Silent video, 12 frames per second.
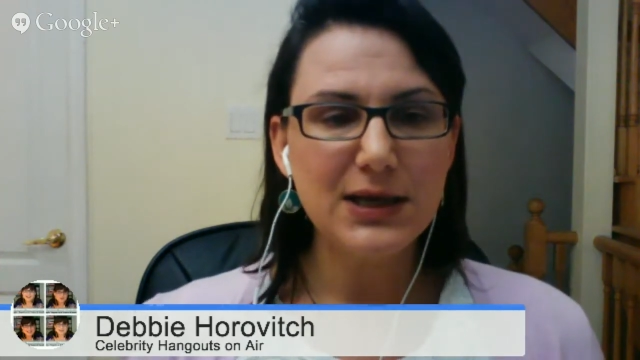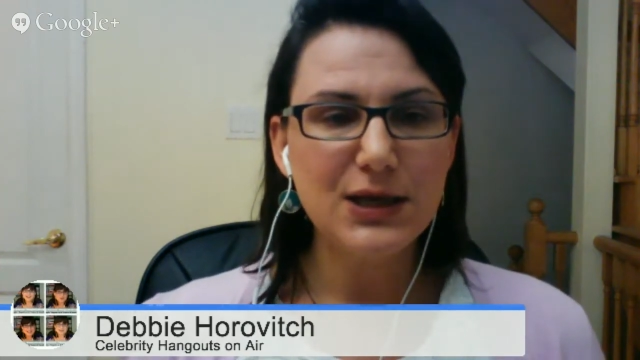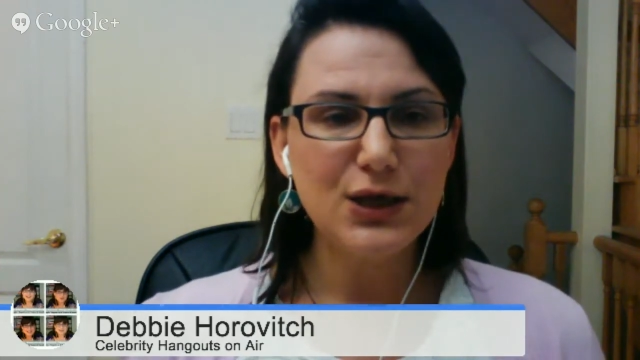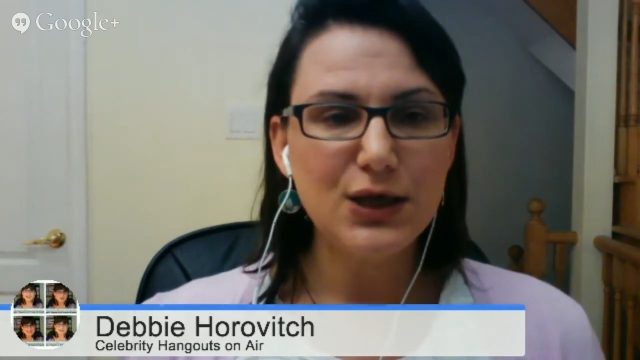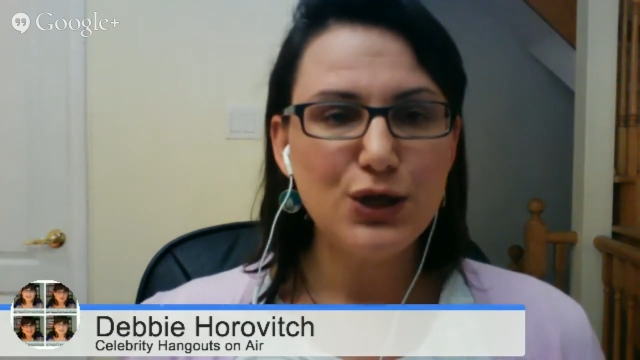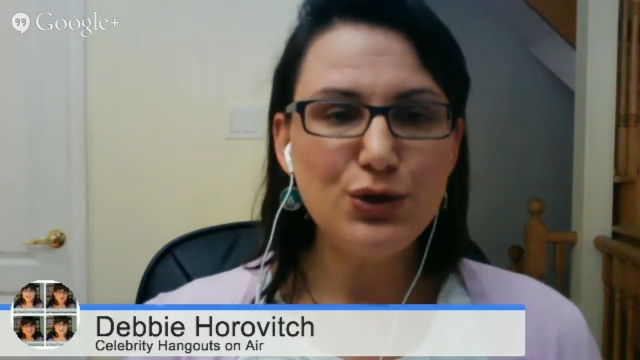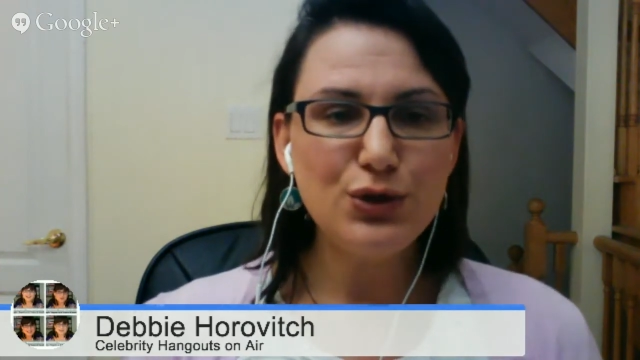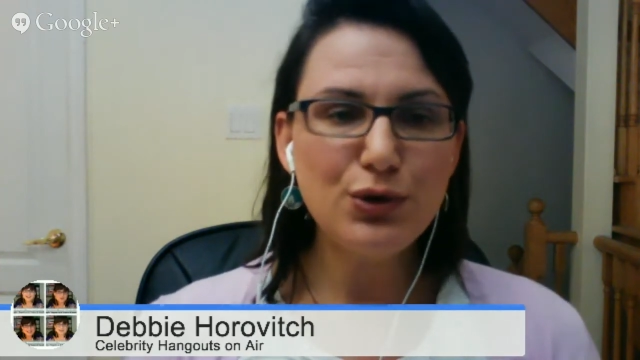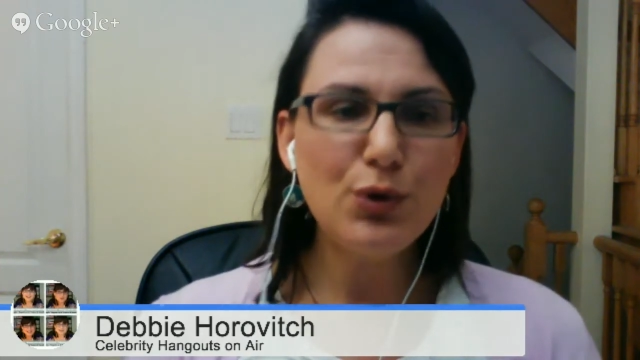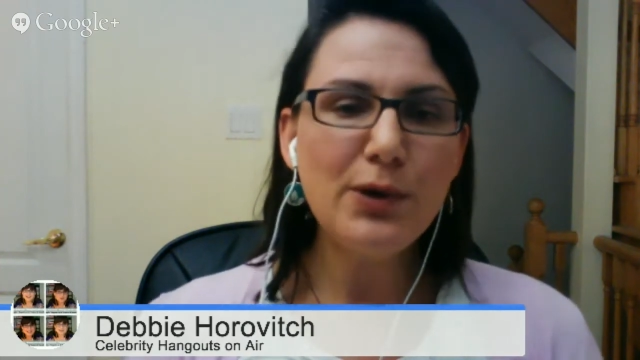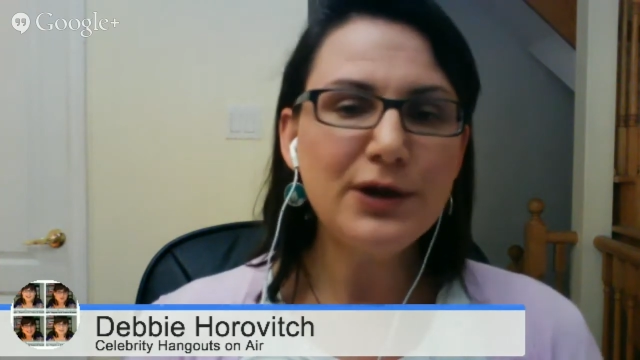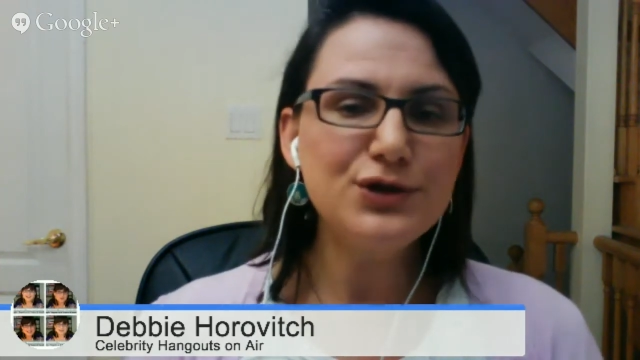you don't
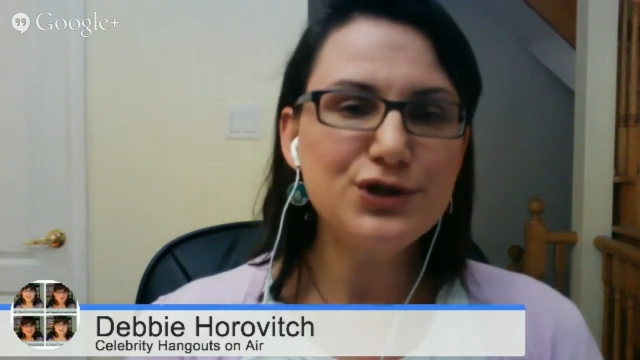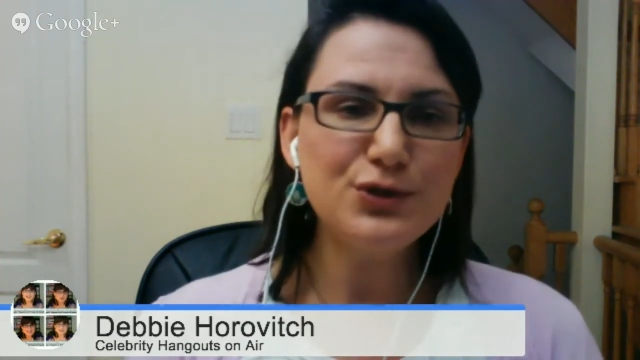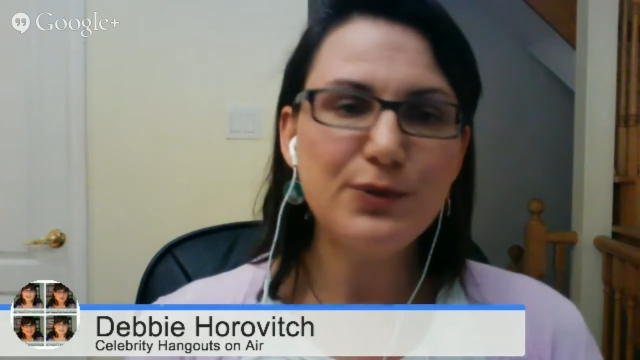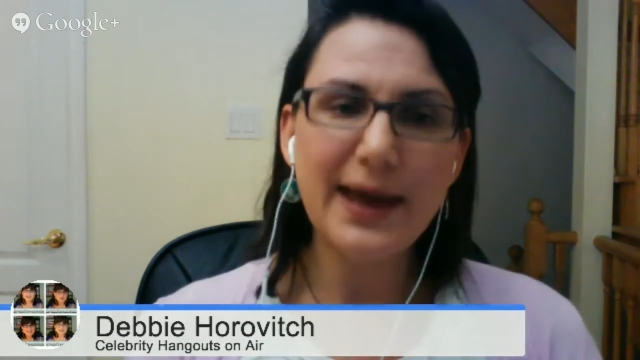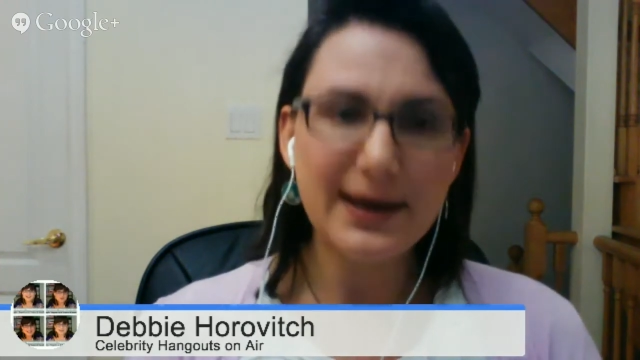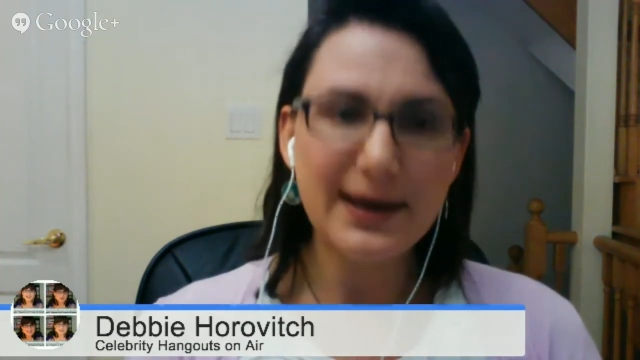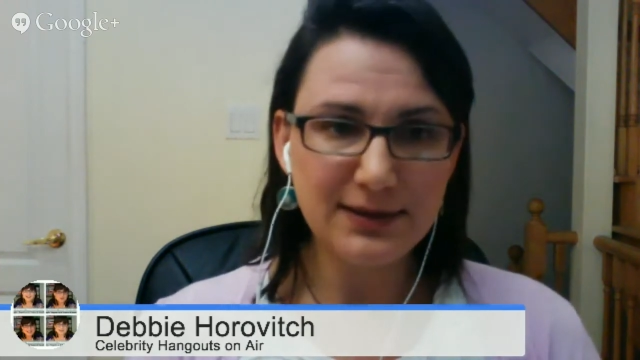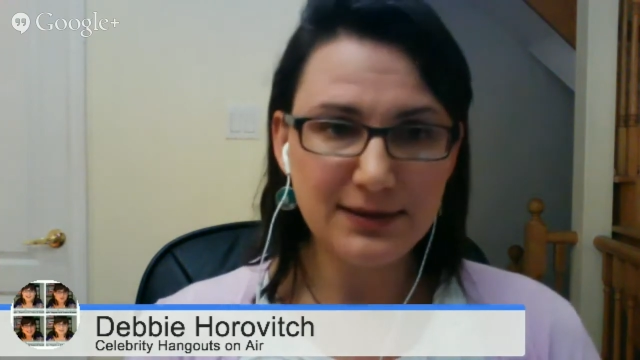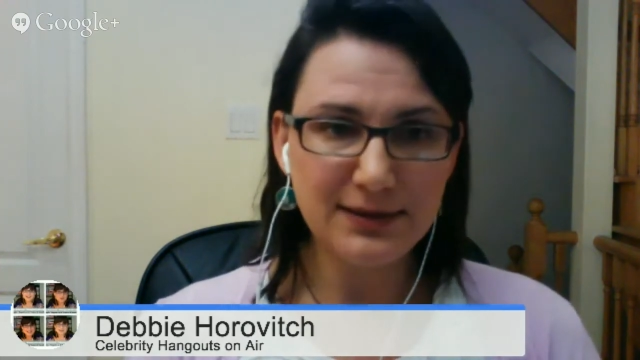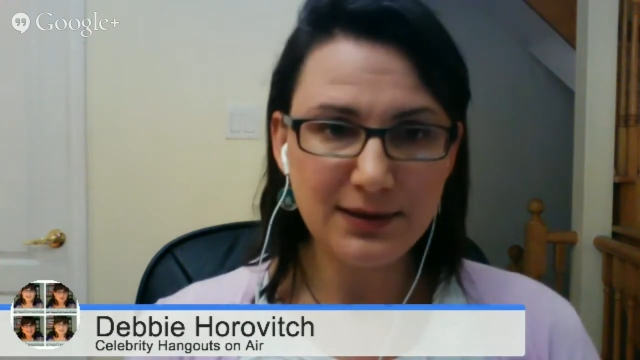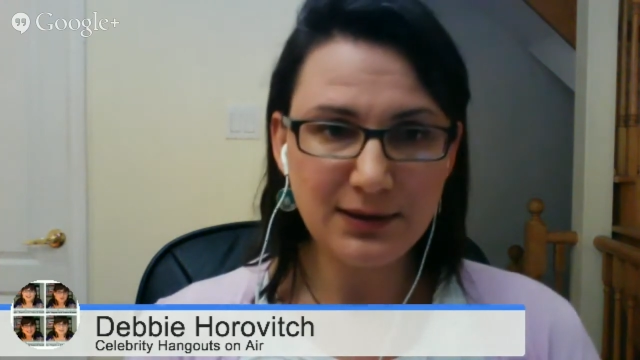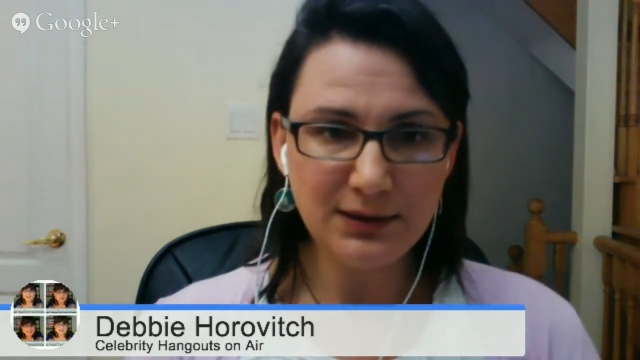want to do
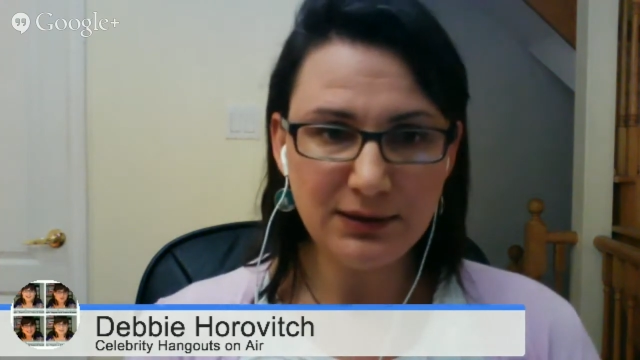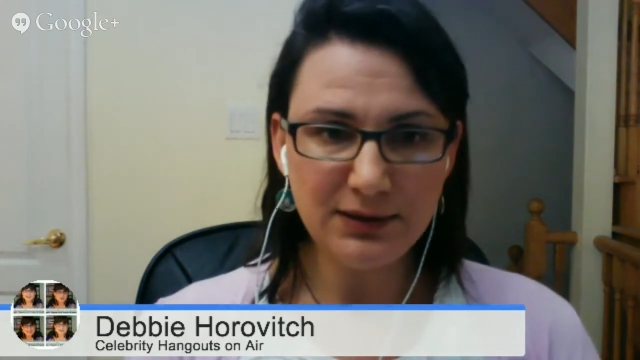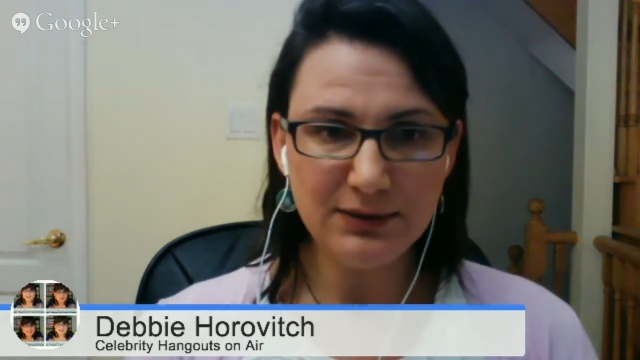anything,